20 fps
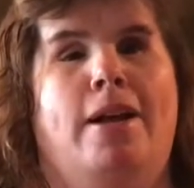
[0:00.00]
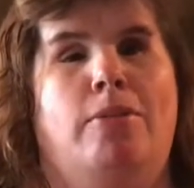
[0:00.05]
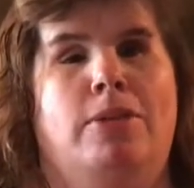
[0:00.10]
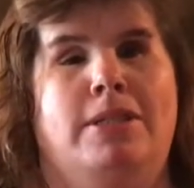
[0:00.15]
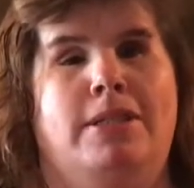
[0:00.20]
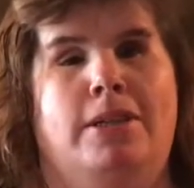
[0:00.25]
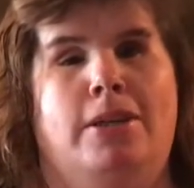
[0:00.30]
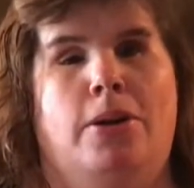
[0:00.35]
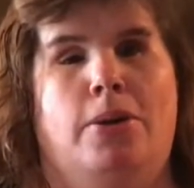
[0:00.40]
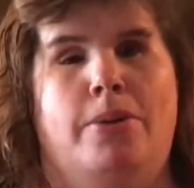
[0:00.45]
I
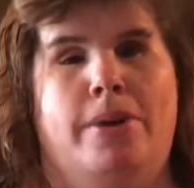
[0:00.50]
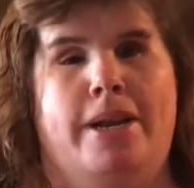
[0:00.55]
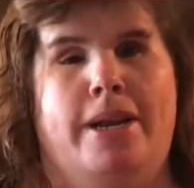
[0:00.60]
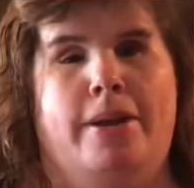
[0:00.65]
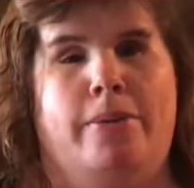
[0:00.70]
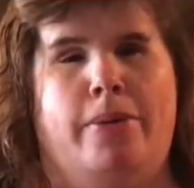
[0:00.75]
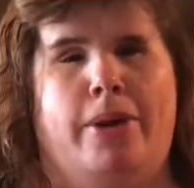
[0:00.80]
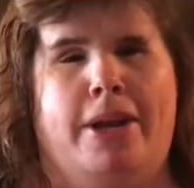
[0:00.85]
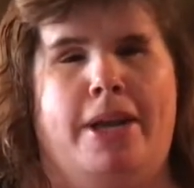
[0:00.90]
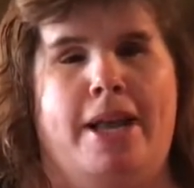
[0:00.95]
wasn't going
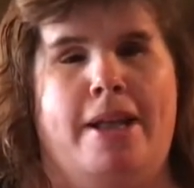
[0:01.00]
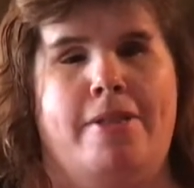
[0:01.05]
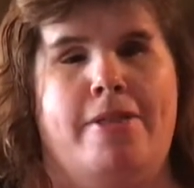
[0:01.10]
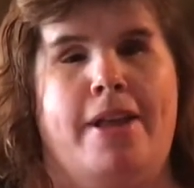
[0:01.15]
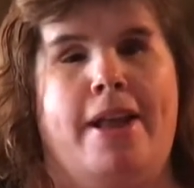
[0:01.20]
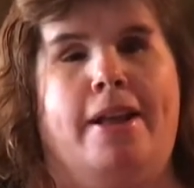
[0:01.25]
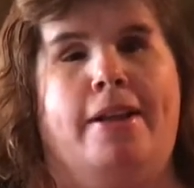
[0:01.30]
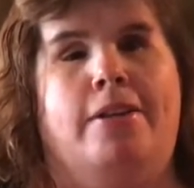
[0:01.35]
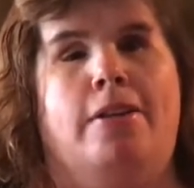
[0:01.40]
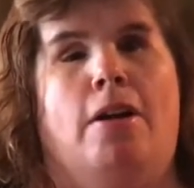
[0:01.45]
anywhere yet,
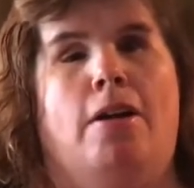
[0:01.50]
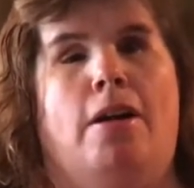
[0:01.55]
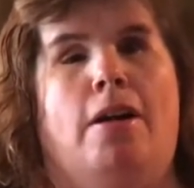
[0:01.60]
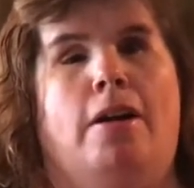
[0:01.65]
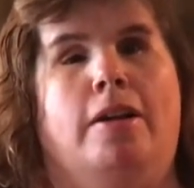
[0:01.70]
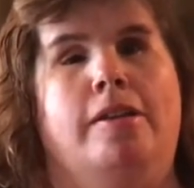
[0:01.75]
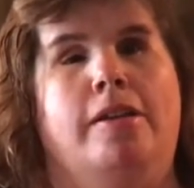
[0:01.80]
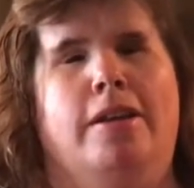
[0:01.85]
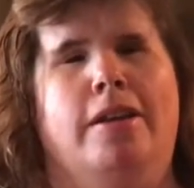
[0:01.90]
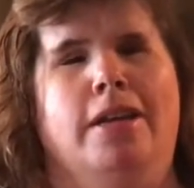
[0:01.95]
thank
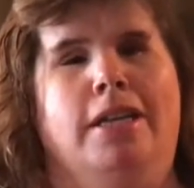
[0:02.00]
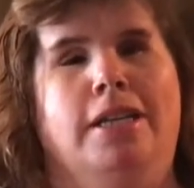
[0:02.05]
God.